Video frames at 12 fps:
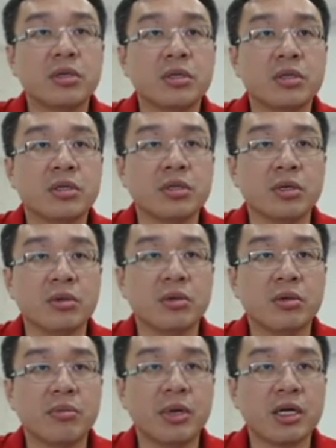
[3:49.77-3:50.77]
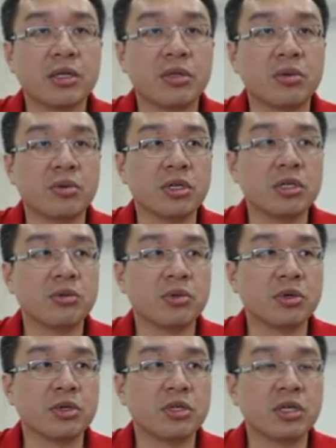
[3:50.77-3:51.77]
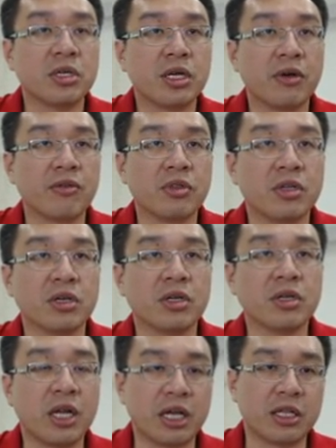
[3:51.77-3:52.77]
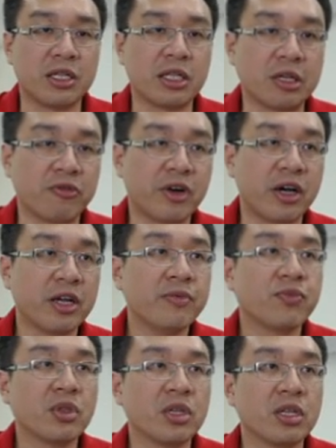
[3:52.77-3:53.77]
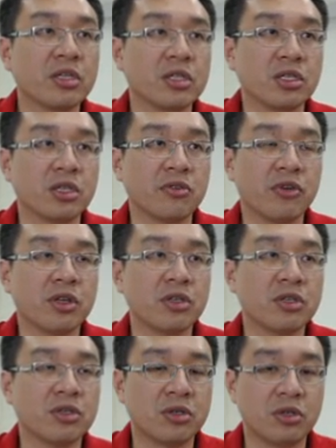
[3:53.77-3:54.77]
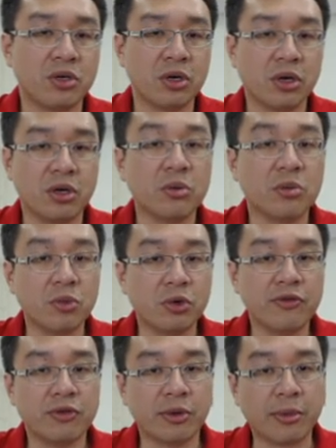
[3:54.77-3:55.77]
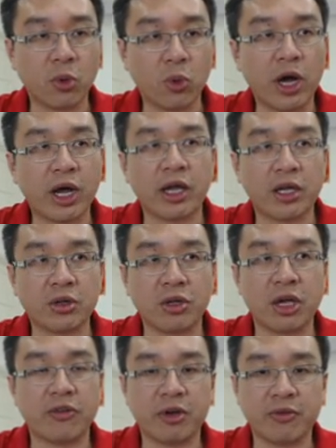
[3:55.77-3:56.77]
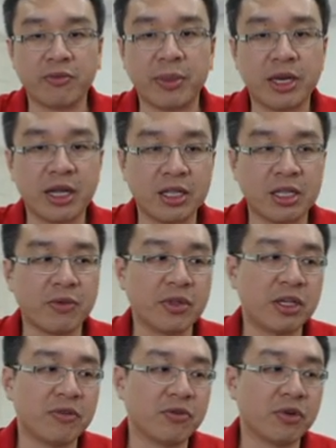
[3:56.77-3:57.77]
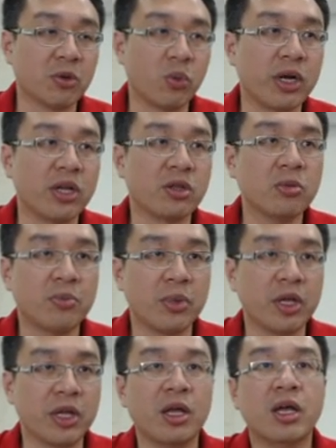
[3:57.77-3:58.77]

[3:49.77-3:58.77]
So back to this position after knight d5. This is a very strong move from the white. You have many activity for the white to play.